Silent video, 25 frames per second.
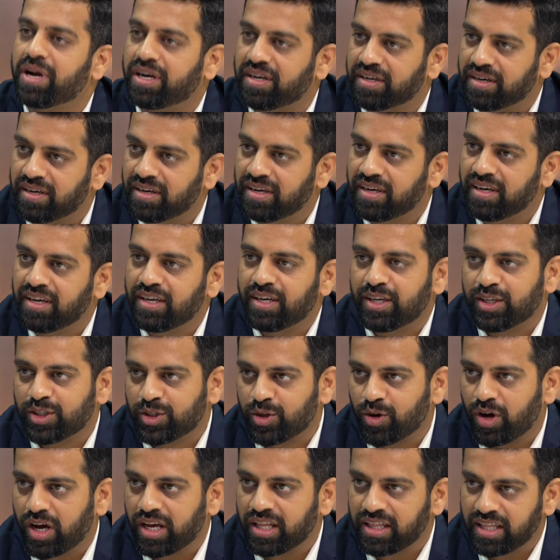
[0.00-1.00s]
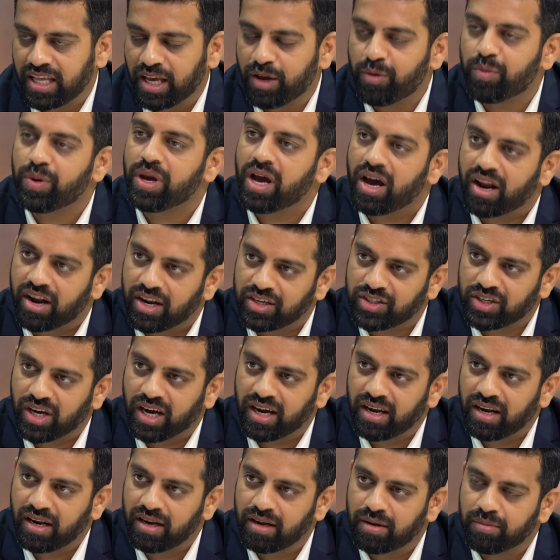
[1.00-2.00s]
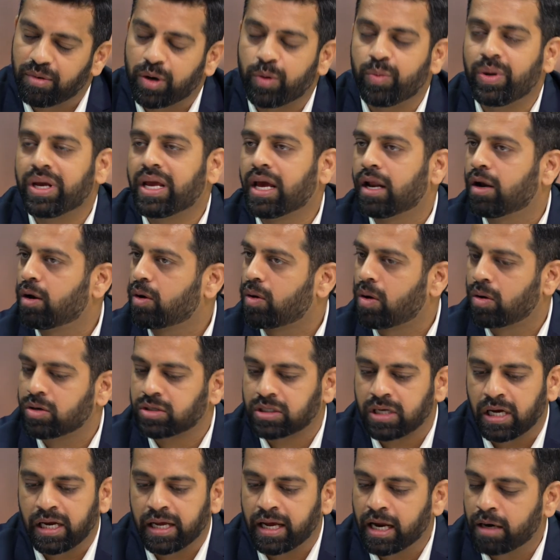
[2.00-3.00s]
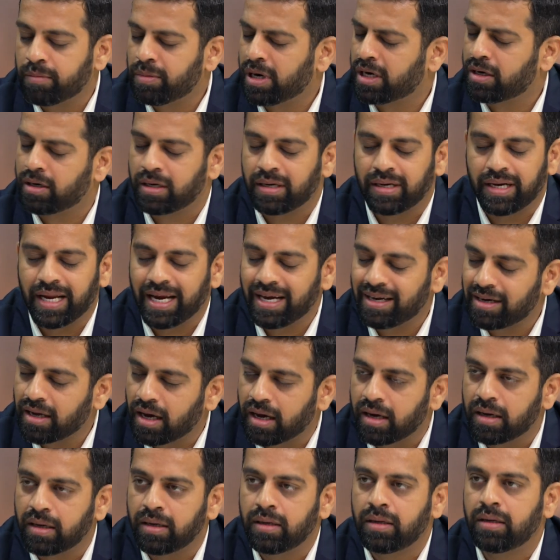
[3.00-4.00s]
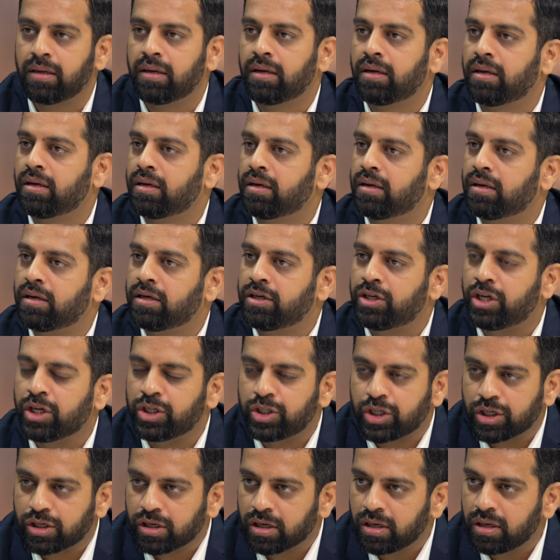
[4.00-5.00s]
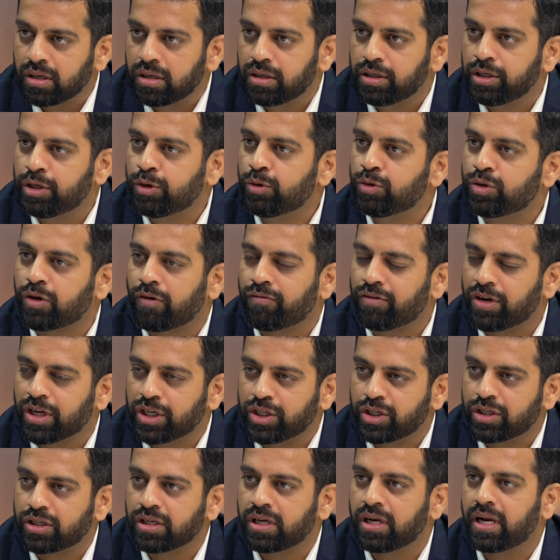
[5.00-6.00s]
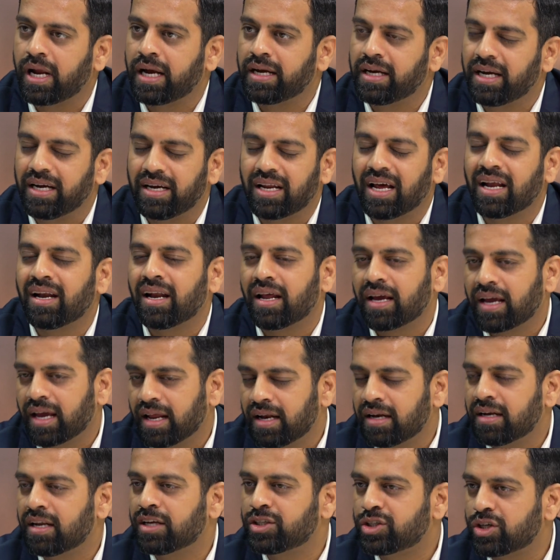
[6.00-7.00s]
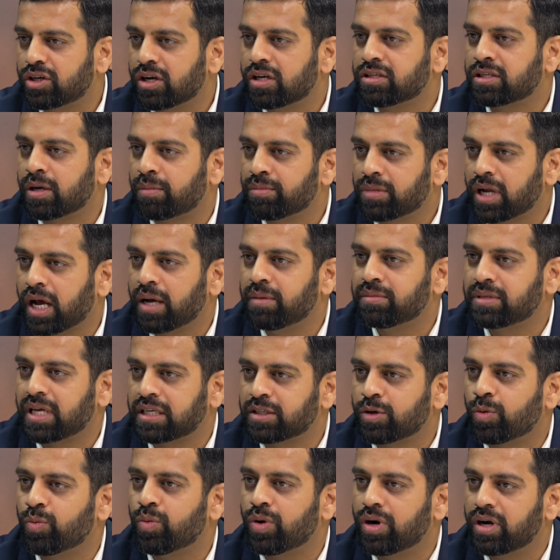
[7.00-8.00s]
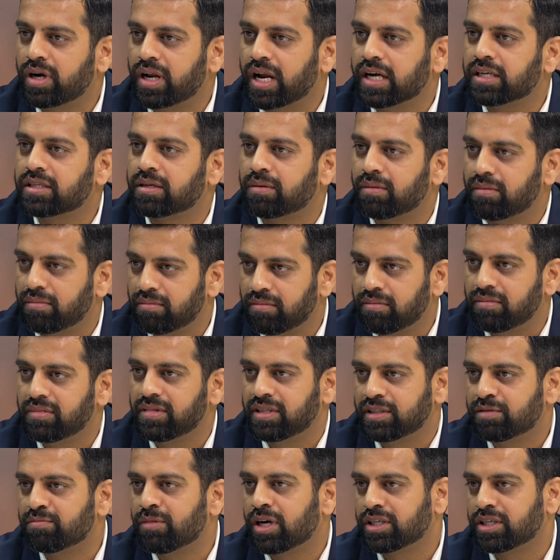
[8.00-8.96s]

better. So I think we are agile, but we can constantly get better. Data, digital, use of digital and data. And again, digital sometimes as a word is